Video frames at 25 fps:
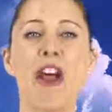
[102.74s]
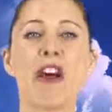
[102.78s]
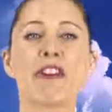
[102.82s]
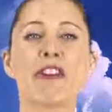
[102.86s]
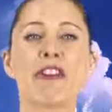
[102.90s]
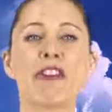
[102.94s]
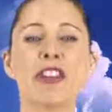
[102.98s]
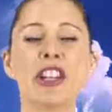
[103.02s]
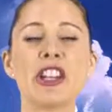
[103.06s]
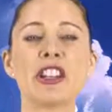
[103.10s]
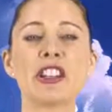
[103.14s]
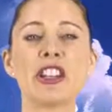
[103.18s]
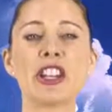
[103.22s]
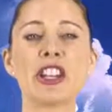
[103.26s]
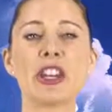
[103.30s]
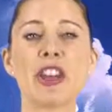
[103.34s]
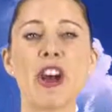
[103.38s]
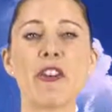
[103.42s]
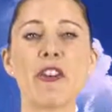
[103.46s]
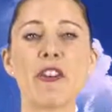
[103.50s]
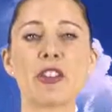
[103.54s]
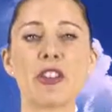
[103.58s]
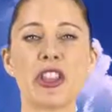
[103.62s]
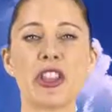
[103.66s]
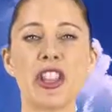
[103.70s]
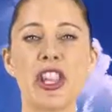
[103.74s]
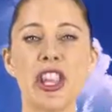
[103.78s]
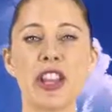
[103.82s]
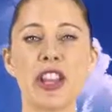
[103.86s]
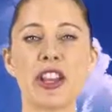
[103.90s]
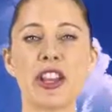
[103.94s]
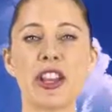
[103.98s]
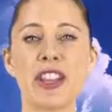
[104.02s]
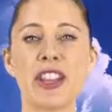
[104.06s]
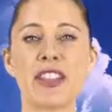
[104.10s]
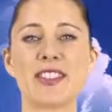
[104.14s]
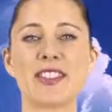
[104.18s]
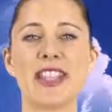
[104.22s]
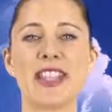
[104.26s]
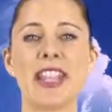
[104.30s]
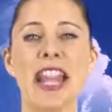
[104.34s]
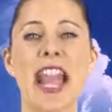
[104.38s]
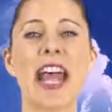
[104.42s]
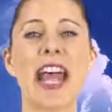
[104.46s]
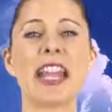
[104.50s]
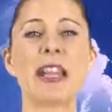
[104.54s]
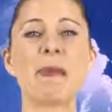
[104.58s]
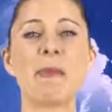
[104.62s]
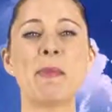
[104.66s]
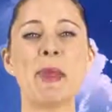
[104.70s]
Finishing off the year is
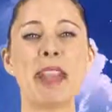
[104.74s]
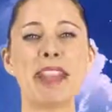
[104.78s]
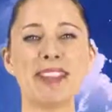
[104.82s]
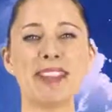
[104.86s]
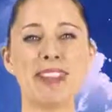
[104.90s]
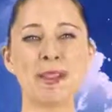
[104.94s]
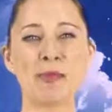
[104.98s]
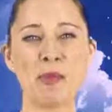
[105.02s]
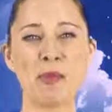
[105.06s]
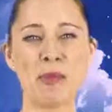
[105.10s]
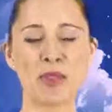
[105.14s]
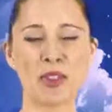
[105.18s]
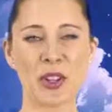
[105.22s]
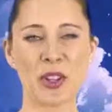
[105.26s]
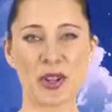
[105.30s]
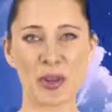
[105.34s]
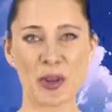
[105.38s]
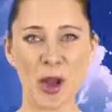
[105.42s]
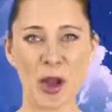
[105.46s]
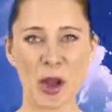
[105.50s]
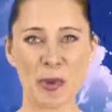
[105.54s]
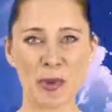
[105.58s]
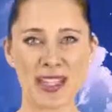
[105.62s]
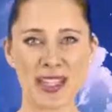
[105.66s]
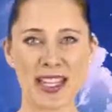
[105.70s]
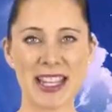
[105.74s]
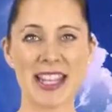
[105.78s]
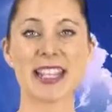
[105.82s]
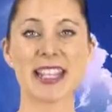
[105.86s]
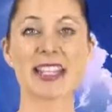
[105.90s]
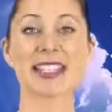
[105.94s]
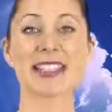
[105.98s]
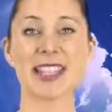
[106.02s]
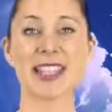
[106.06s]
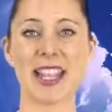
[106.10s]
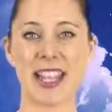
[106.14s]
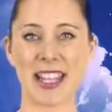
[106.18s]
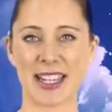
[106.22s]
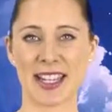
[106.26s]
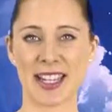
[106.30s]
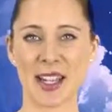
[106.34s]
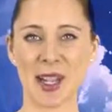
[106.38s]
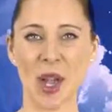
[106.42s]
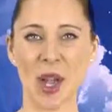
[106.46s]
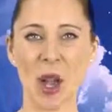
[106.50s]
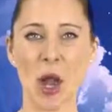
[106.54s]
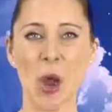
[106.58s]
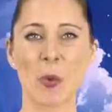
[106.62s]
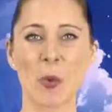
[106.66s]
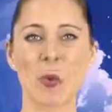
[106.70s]
the animated musical comedy
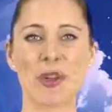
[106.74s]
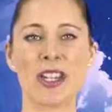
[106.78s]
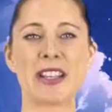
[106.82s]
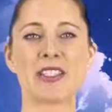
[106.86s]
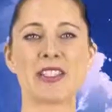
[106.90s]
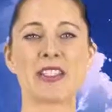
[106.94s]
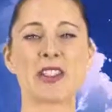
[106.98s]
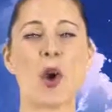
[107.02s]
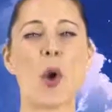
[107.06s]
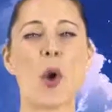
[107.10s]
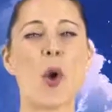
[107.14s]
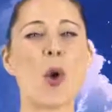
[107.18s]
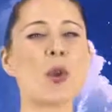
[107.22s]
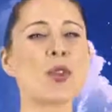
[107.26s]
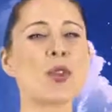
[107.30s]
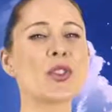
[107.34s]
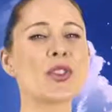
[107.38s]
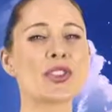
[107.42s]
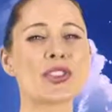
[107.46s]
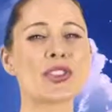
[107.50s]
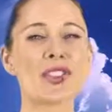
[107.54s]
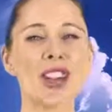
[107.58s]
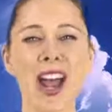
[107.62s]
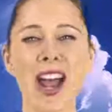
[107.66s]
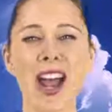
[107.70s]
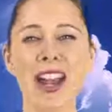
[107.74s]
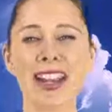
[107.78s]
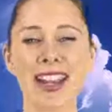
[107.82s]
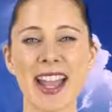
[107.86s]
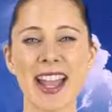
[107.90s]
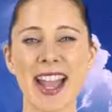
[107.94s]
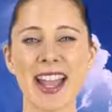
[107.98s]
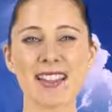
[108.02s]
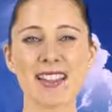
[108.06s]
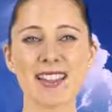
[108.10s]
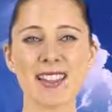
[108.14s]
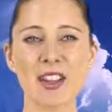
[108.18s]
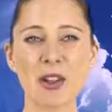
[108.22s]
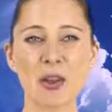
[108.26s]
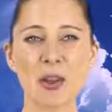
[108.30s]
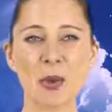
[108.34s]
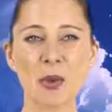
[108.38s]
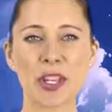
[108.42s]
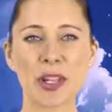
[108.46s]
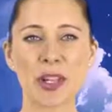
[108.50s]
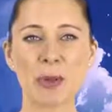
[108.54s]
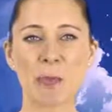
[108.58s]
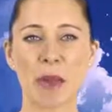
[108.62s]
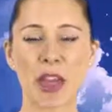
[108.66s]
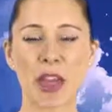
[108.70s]
Sing, with its all-star cast
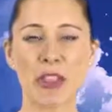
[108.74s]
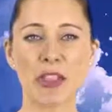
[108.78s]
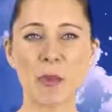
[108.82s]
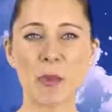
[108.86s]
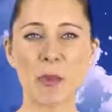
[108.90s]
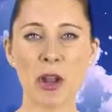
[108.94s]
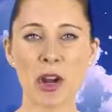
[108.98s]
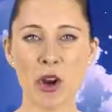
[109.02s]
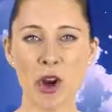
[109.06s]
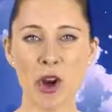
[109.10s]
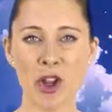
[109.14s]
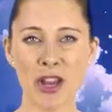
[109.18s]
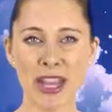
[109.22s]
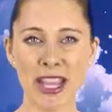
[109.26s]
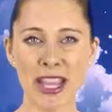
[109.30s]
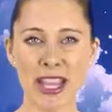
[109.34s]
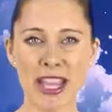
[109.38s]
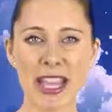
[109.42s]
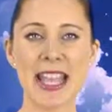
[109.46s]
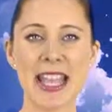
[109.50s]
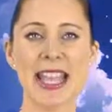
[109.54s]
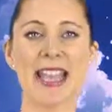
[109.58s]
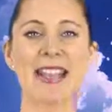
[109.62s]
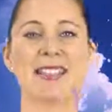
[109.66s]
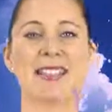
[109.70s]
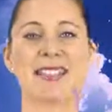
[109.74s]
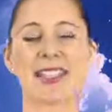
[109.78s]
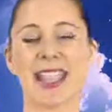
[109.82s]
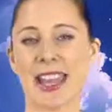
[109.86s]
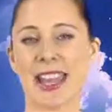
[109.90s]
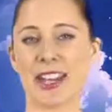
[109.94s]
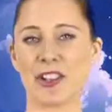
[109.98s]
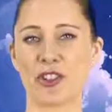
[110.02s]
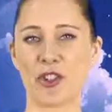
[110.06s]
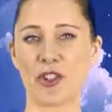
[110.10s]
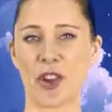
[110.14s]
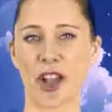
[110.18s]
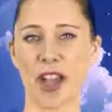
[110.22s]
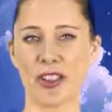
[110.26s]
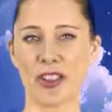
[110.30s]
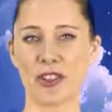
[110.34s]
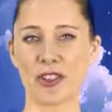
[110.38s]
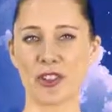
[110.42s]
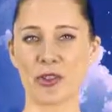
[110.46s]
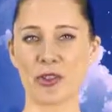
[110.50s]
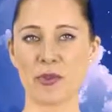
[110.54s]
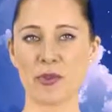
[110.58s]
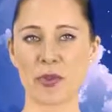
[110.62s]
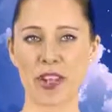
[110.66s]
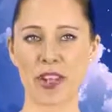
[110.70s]
including Matthew McConaughey, Scarlett
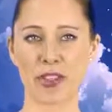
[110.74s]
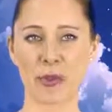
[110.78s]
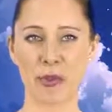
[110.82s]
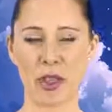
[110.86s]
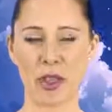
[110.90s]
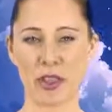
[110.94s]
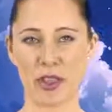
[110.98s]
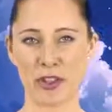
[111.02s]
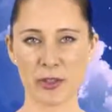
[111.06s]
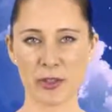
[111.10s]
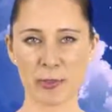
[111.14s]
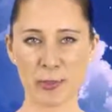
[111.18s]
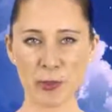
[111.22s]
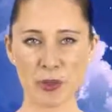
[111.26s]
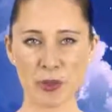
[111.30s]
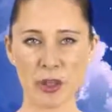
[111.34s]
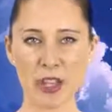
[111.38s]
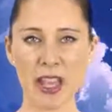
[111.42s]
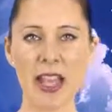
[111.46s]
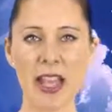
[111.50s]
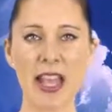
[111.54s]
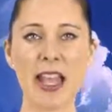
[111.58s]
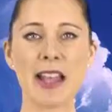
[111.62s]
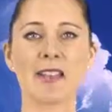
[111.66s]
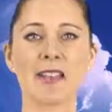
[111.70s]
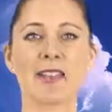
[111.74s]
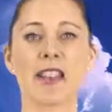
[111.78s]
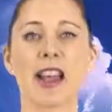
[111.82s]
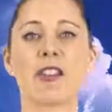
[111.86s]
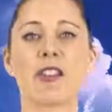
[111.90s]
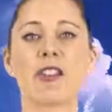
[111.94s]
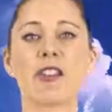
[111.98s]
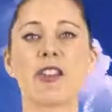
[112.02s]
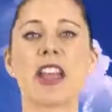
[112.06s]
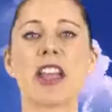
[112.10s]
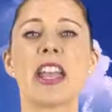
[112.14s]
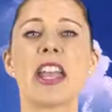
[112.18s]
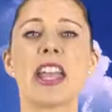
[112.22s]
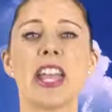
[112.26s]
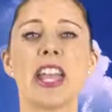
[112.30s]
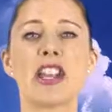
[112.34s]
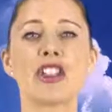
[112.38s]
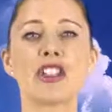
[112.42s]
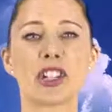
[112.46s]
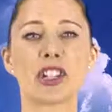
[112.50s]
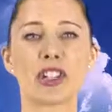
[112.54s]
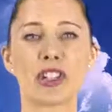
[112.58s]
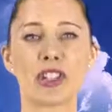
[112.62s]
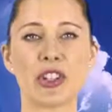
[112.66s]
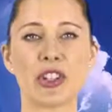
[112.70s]
Johansson, Reese Witherspoon, Taron
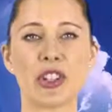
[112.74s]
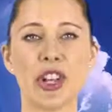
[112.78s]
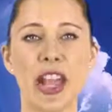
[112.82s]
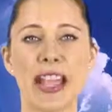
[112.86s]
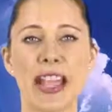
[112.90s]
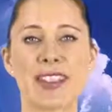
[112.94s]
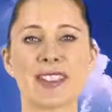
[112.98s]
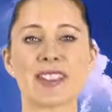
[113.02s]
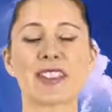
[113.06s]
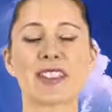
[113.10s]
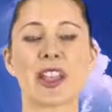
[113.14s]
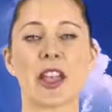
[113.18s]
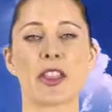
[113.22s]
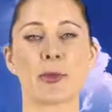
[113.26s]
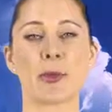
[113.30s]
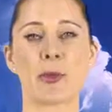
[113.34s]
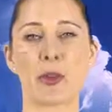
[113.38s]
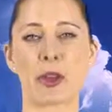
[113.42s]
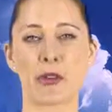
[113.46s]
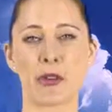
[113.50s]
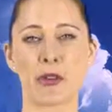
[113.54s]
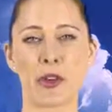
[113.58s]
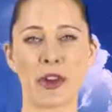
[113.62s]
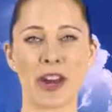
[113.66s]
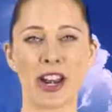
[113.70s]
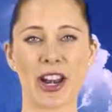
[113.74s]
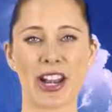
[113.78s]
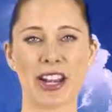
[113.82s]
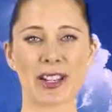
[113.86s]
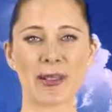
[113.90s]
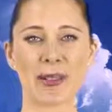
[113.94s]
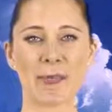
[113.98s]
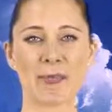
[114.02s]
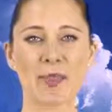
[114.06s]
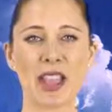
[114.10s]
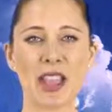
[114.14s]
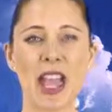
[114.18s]
Egerton and Seth MacFarlane.